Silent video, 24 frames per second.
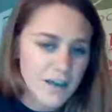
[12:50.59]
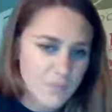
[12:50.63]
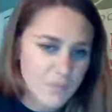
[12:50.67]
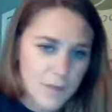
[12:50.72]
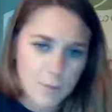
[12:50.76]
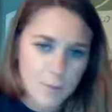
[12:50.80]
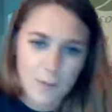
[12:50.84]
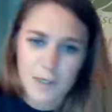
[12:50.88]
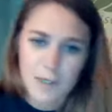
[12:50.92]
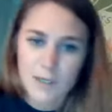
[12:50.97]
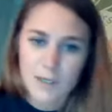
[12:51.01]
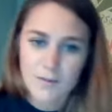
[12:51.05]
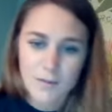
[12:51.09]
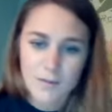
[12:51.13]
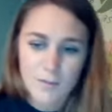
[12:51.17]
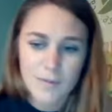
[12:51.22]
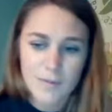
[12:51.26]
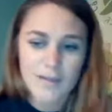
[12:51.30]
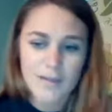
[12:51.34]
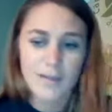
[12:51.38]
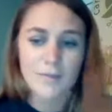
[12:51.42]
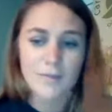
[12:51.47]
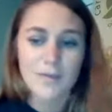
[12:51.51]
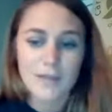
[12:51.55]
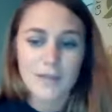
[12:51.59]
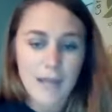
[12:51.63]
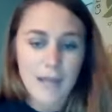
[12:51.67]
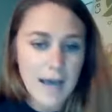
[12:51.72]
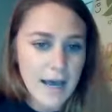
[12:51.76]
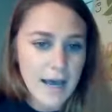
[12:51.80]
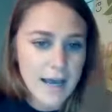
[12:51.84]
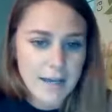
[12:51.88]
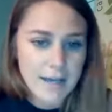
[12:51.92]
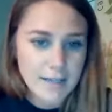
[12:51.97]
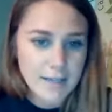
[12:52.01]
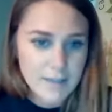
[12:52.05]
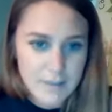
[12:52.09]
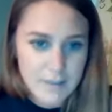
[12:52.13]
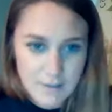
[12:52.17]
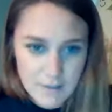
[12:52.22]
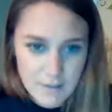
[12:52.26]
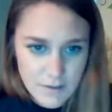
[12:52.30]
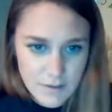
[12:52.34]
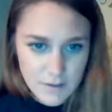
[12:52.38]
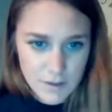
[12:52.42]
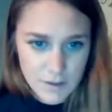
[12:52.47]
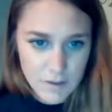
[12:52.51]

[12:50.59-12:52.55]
Have people even been applying